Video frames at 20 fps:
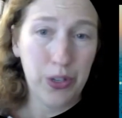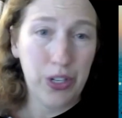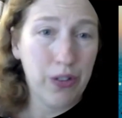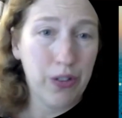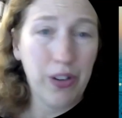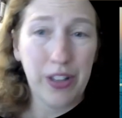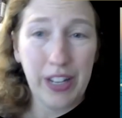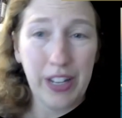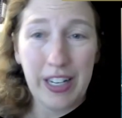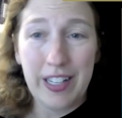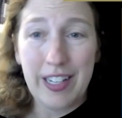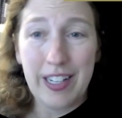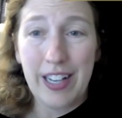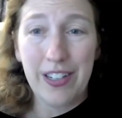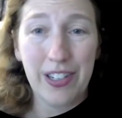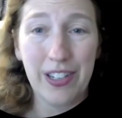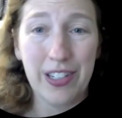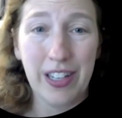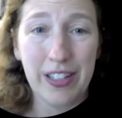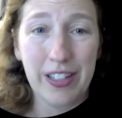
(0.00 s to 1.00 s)
The only thing it
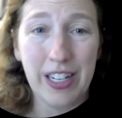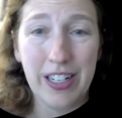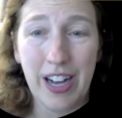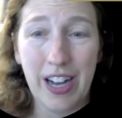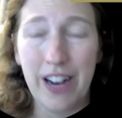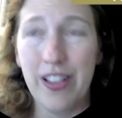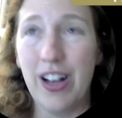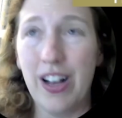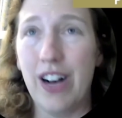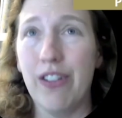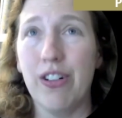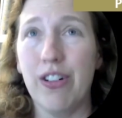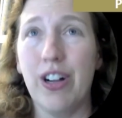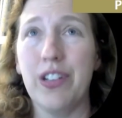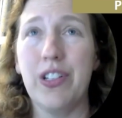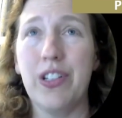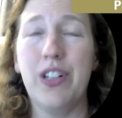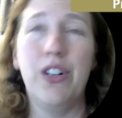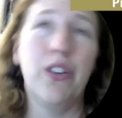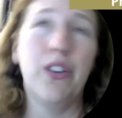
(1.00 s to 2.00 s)
says is that they died in the
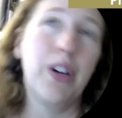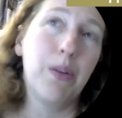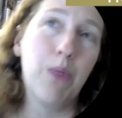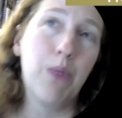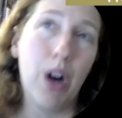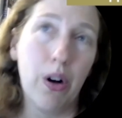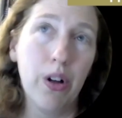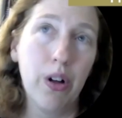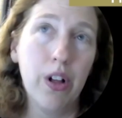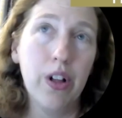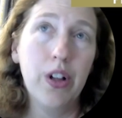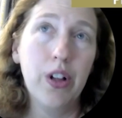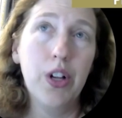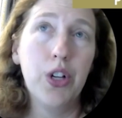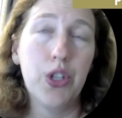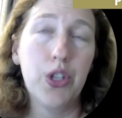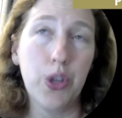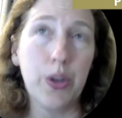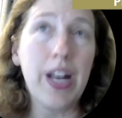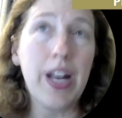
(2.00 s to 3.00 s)
Holocaust. And you're like, well,
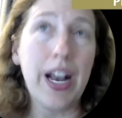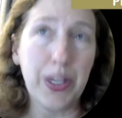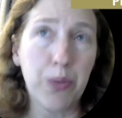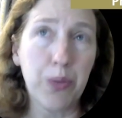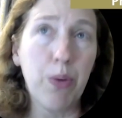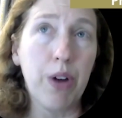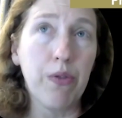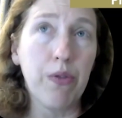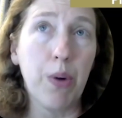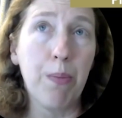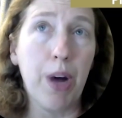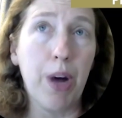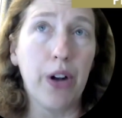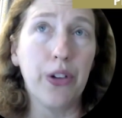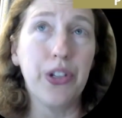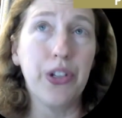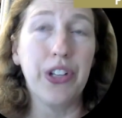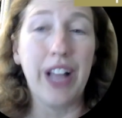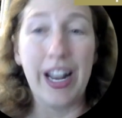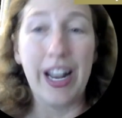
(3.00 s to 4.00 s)
so yes, one
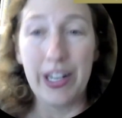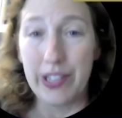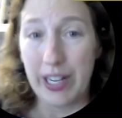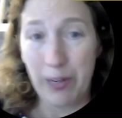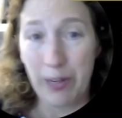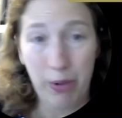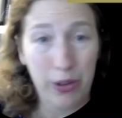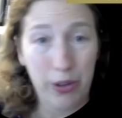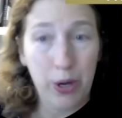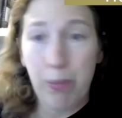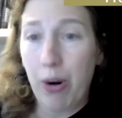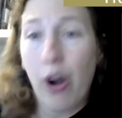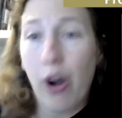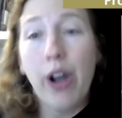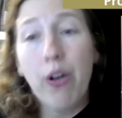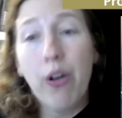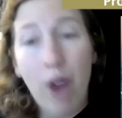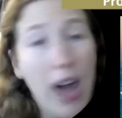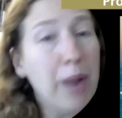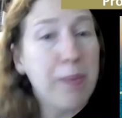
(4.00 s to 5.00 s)
rebuttal to that is like, well, there are
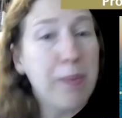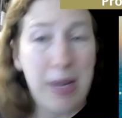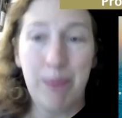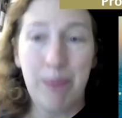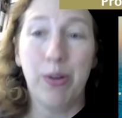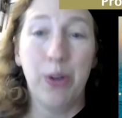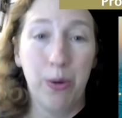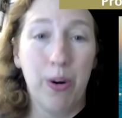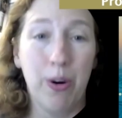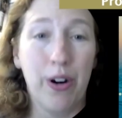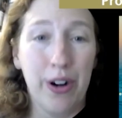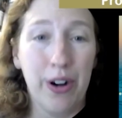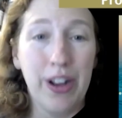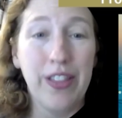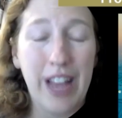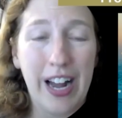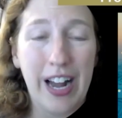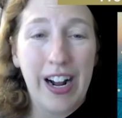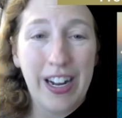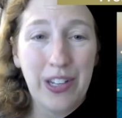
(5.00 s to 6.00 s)
probably a lot of people who aren't
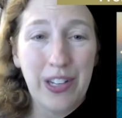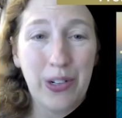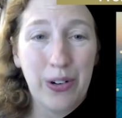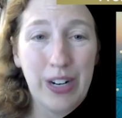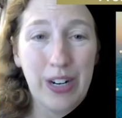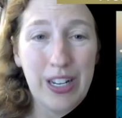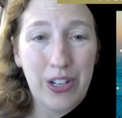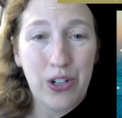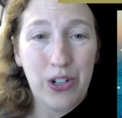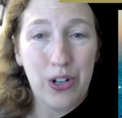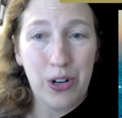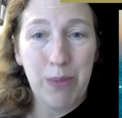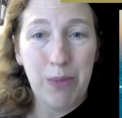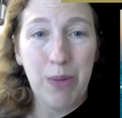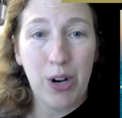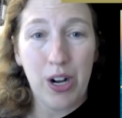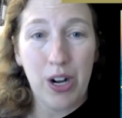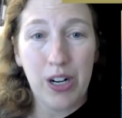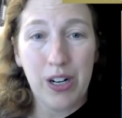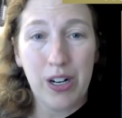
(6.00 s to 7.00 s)
in that high school history
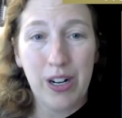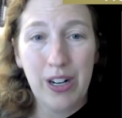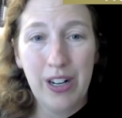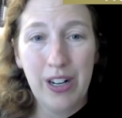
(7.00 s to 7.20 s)
book.